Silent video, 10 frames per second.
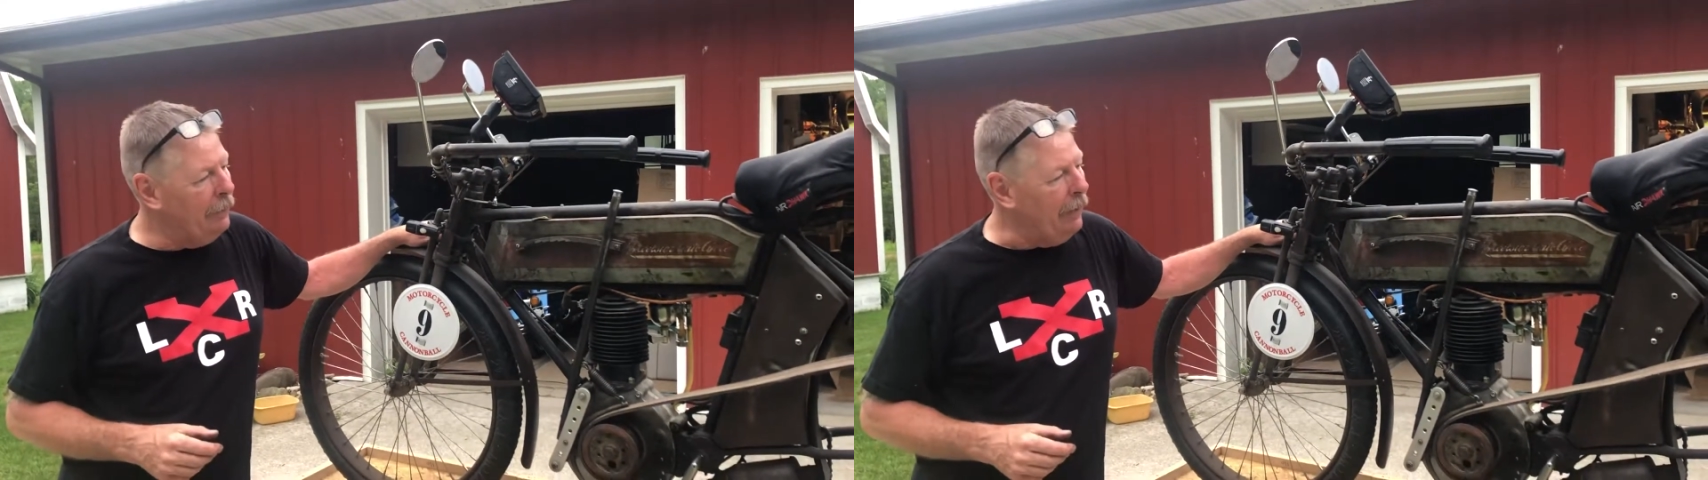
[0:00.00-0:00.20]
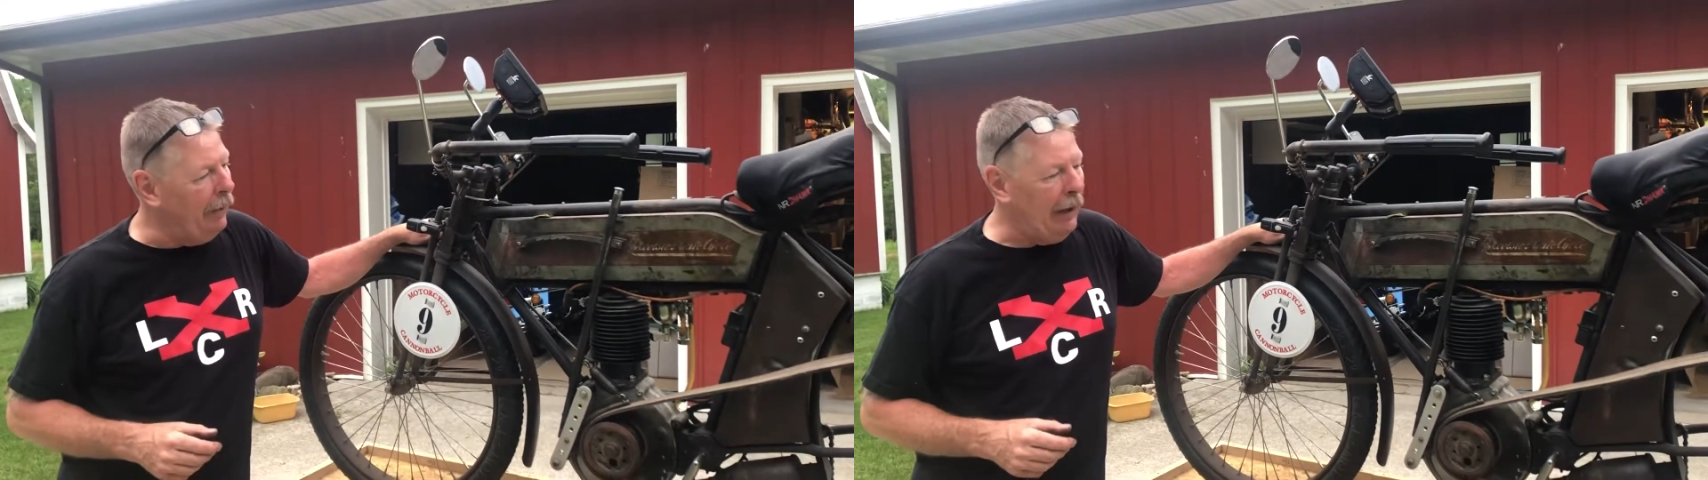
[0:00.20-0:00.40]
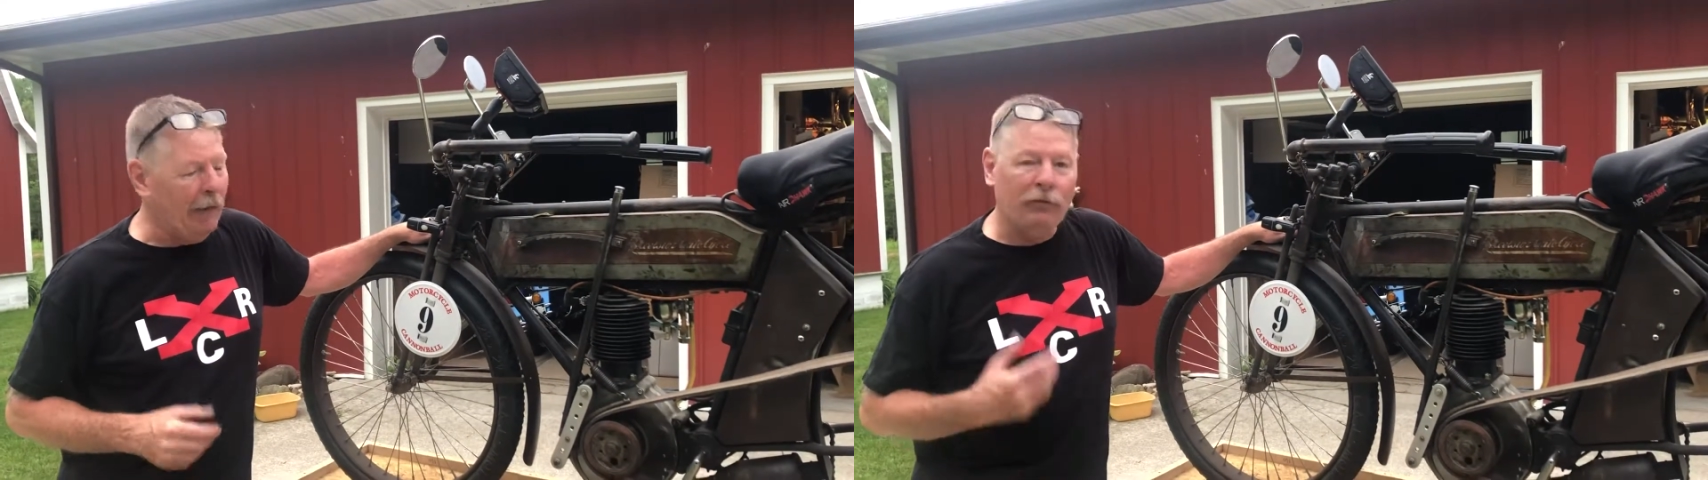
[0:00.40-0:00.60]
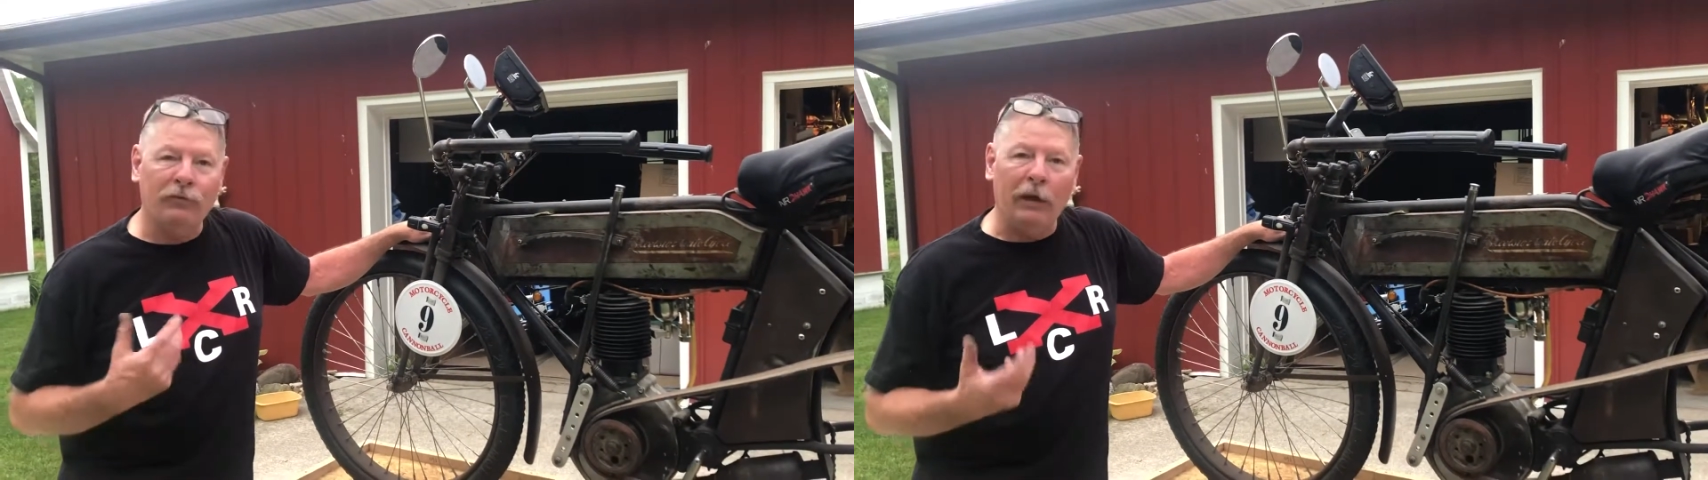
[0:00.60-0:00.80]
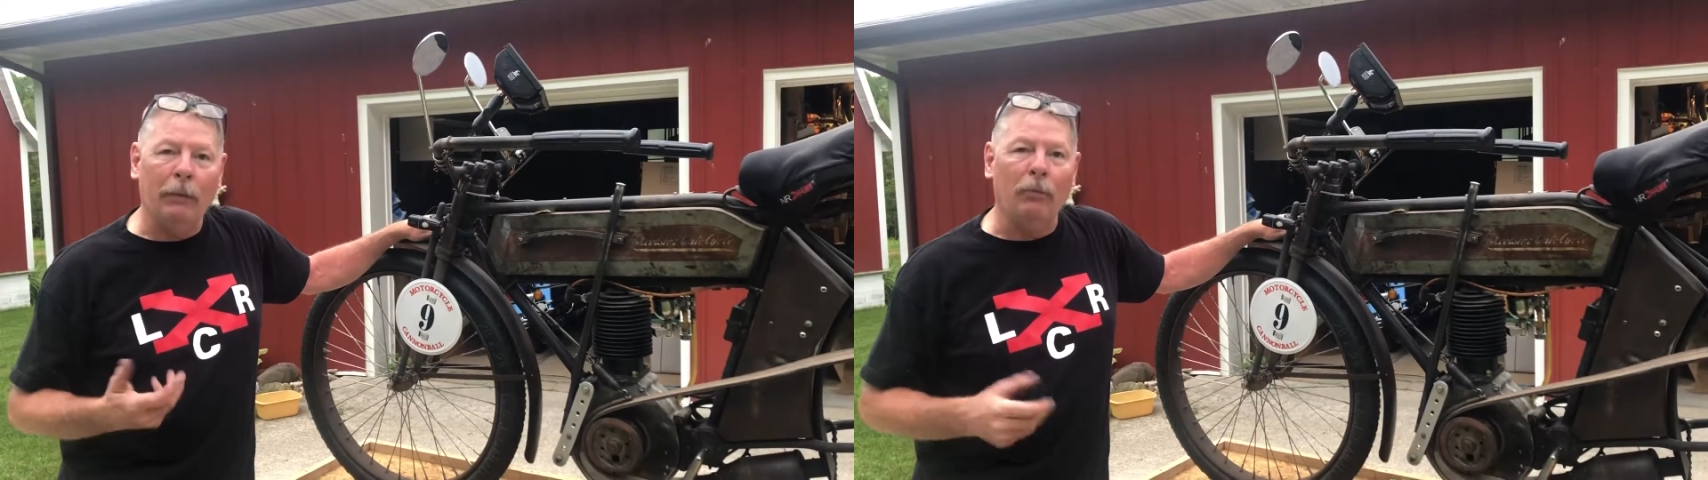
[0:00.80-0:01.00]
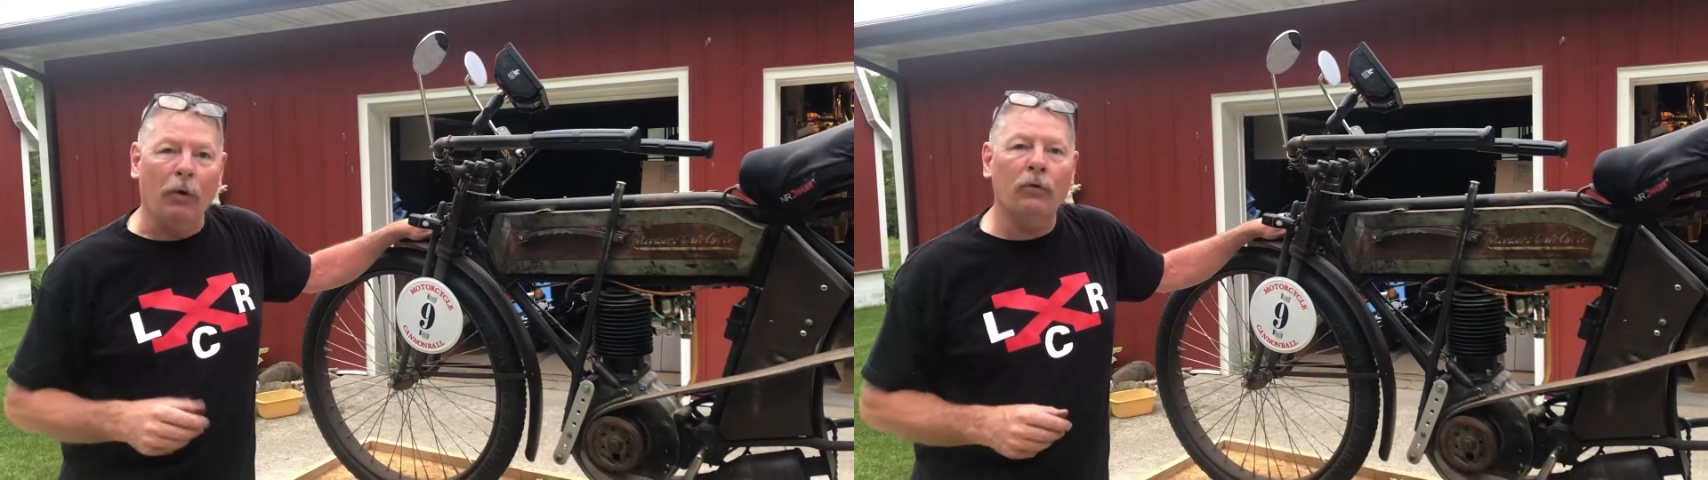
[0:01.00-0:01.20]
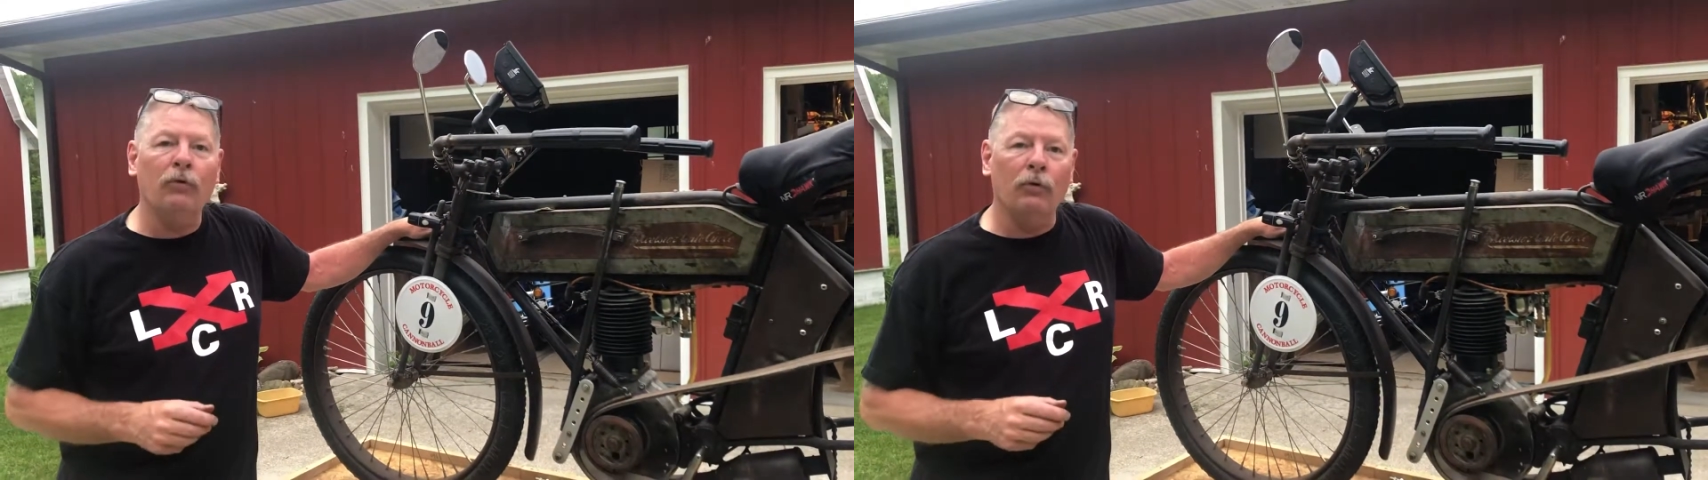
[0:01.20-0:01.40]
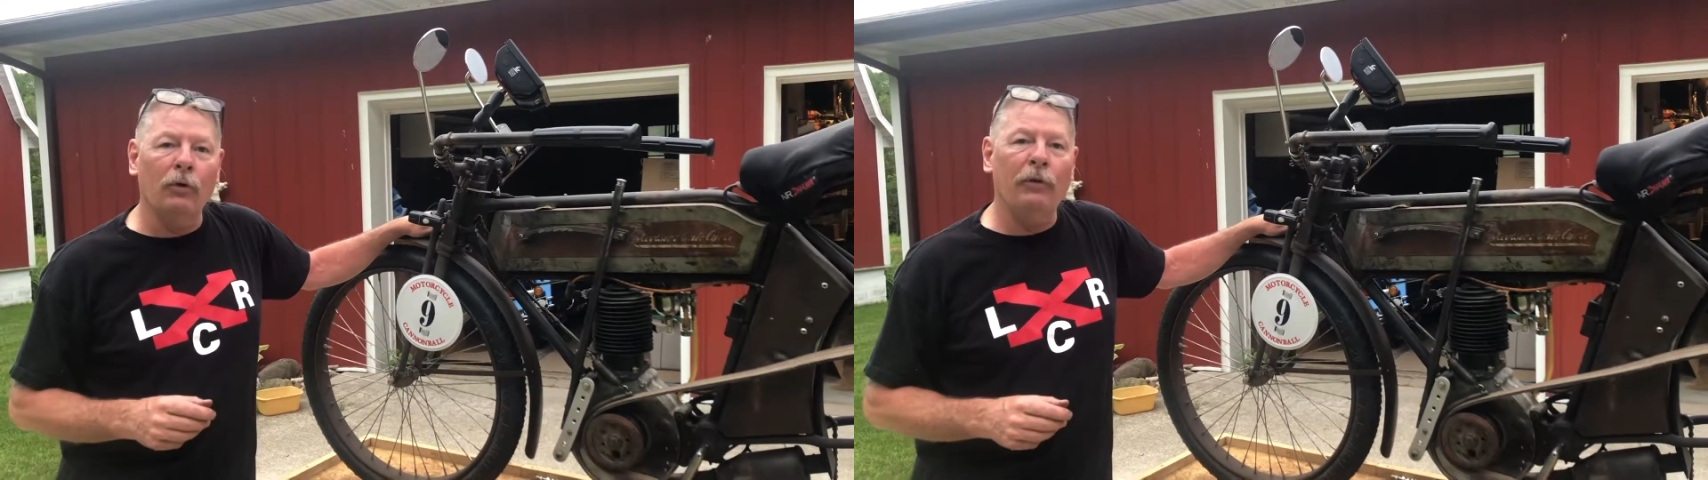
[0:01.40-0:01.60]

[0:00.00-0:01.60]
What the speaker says: I'll have the same road crew